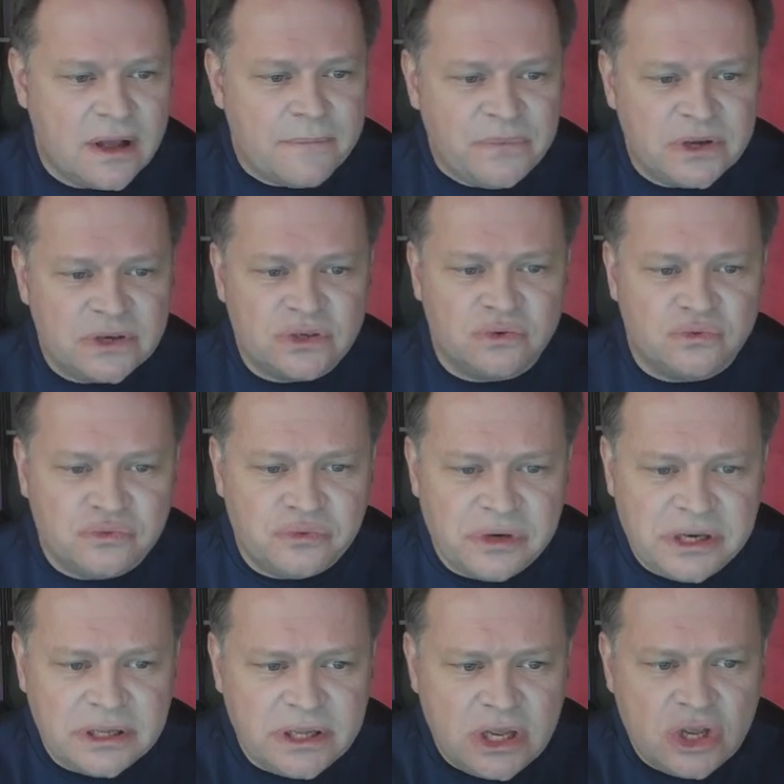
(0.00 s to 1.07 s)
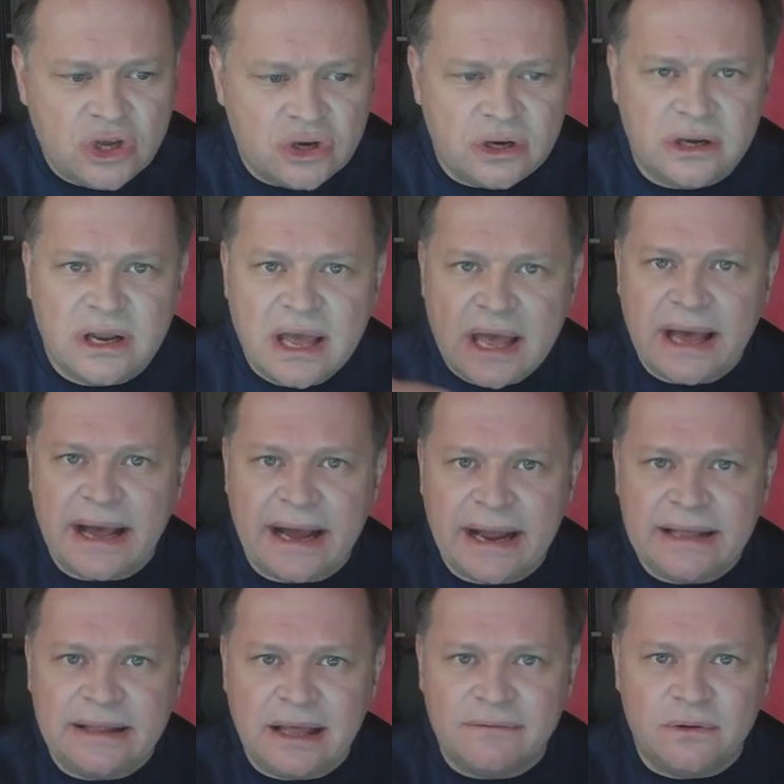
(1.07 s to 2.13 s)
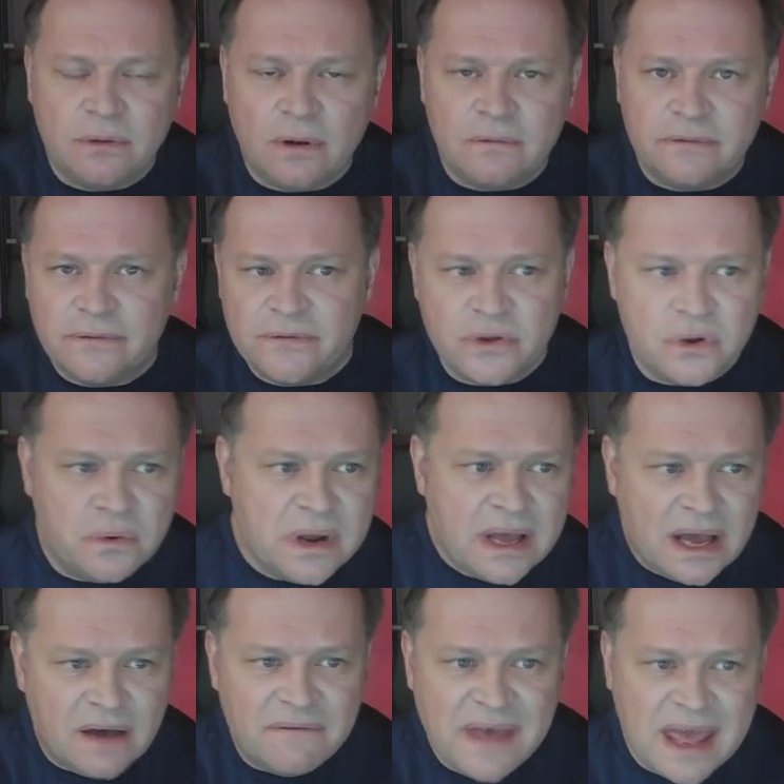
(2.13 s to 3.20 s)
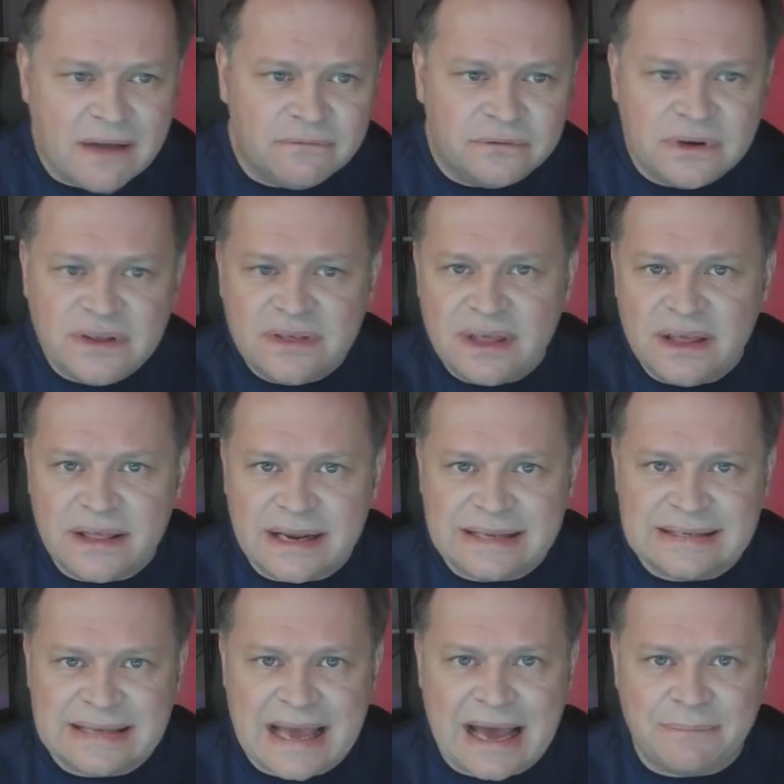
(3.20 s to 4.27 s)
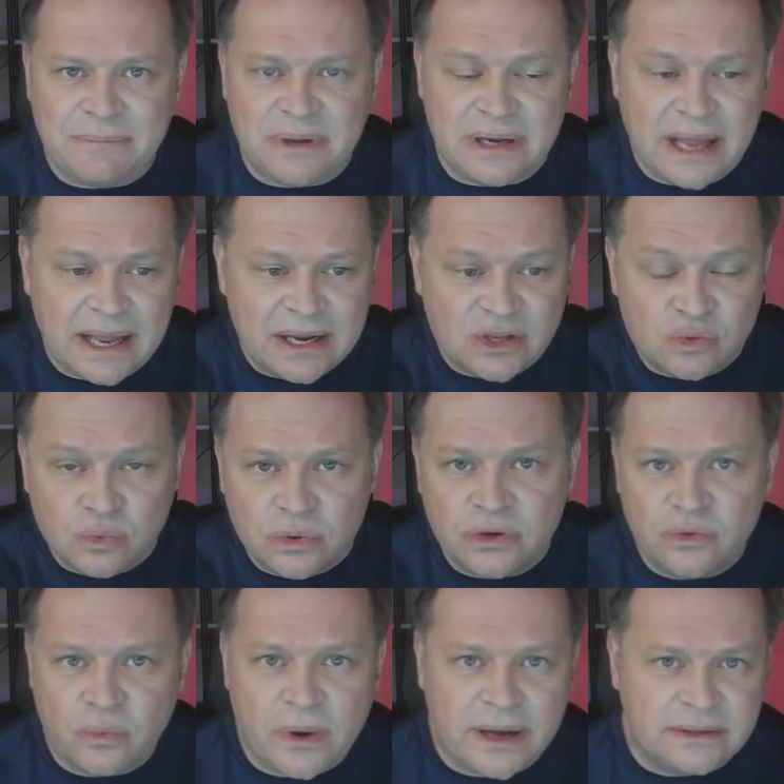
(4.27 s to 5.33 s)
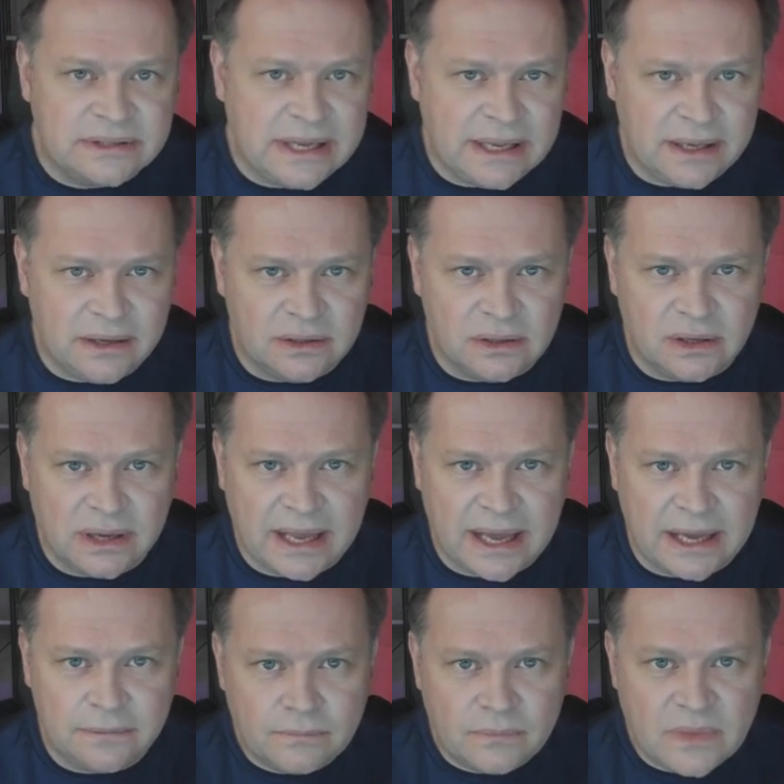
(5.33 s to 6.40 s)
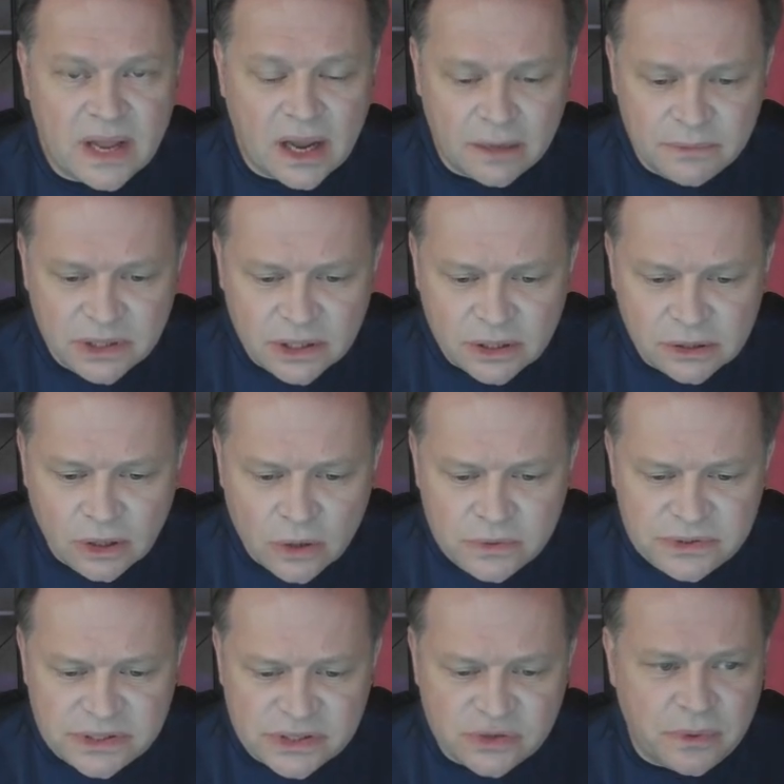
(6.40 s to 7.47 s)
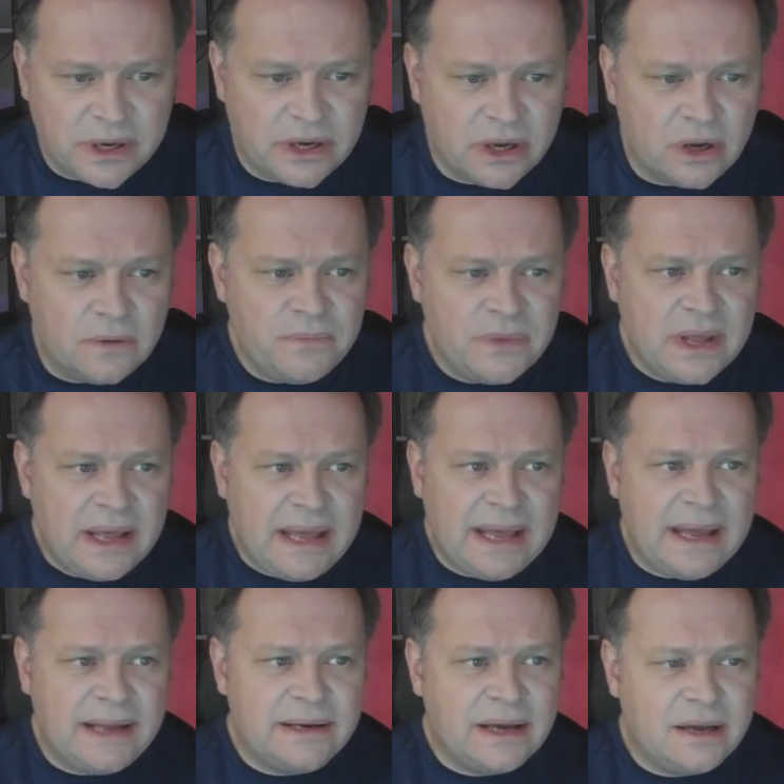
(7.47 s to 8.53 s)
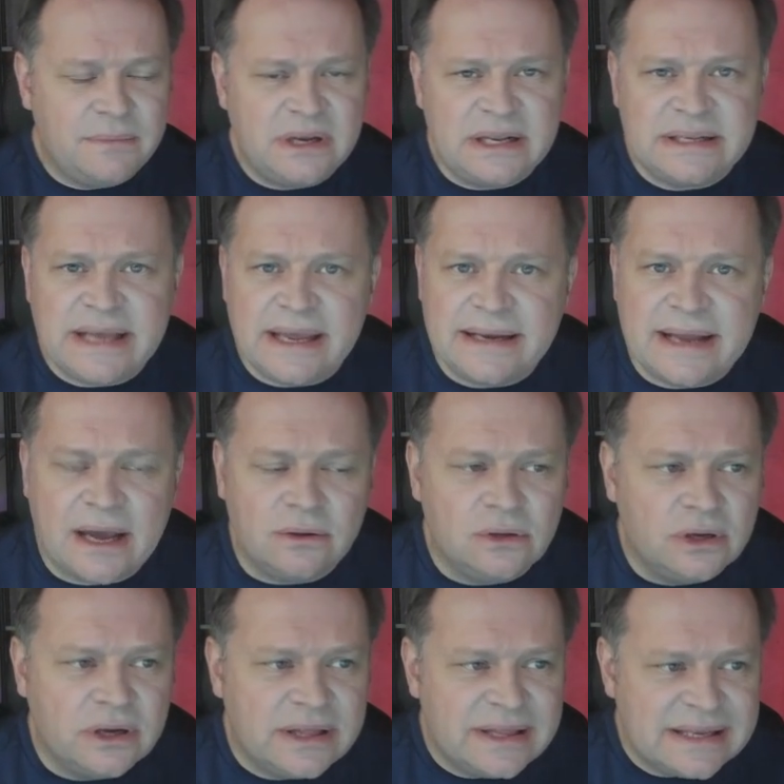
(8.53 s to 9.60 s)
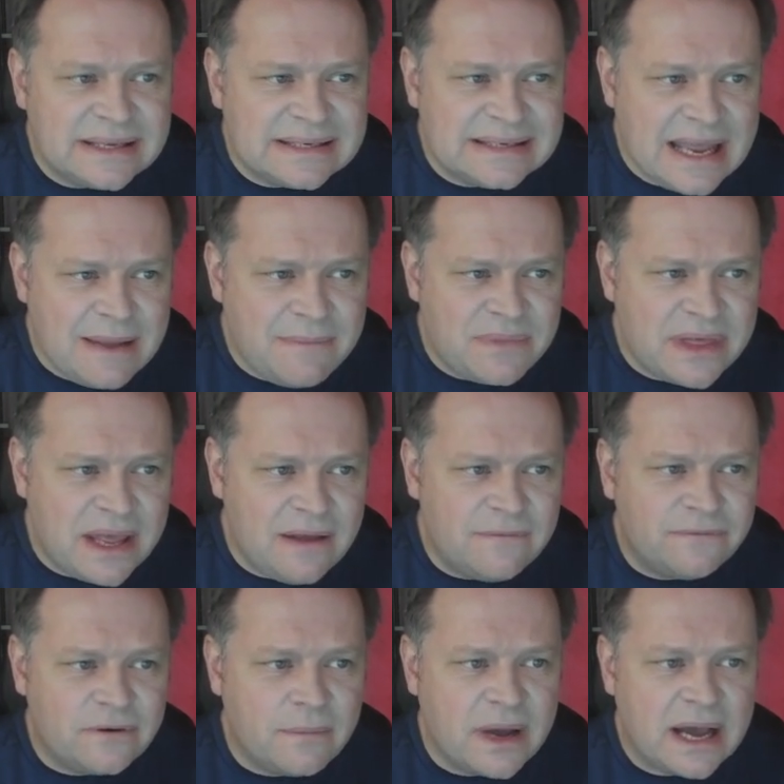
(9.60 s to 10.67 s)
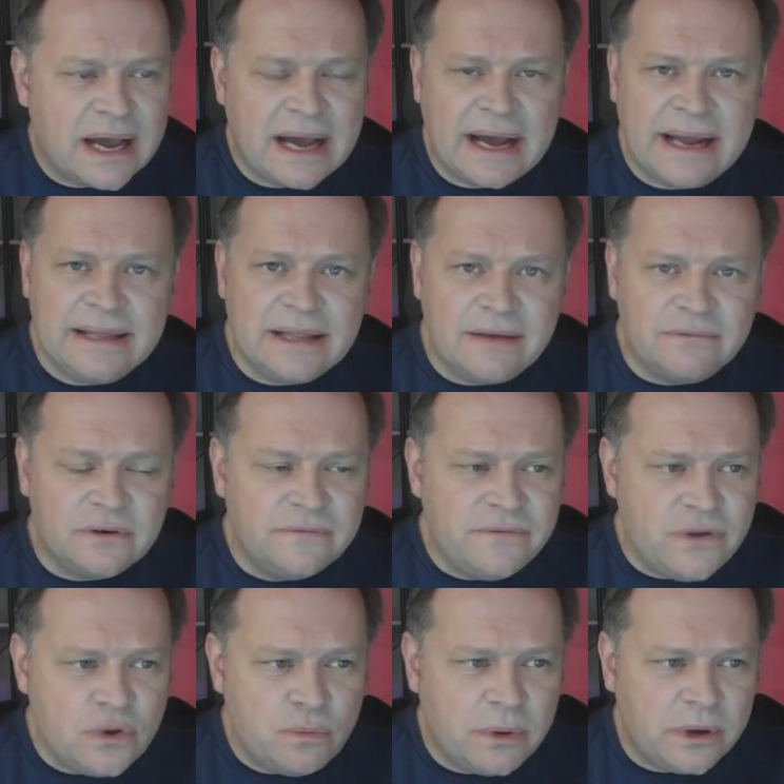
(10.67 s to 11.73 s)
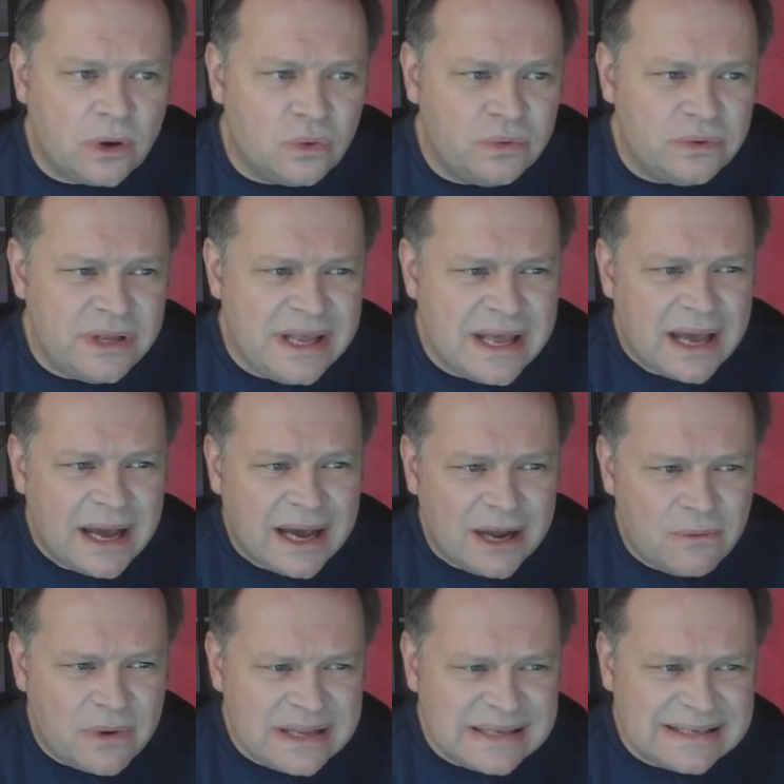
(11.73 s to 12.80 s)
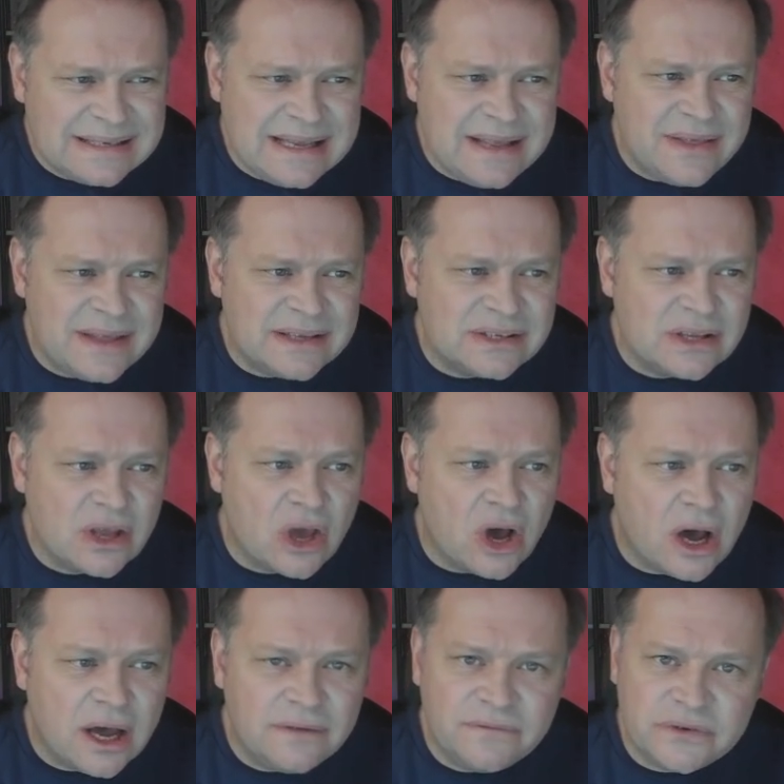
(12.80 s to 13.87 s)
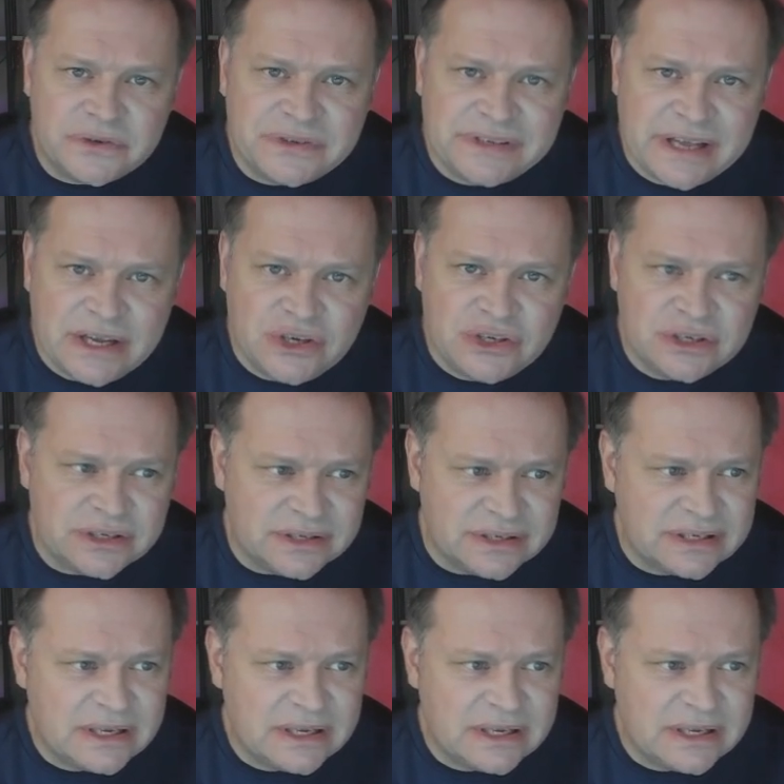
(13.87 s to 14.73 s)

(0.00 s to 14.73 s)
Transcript: There's a really good high-level overview of everything that has happened, and it's worthwhile taking a look at. Now I'm going to close this window and I'm going to take now a look at this same thing from a high level view, but only I want to see this conversations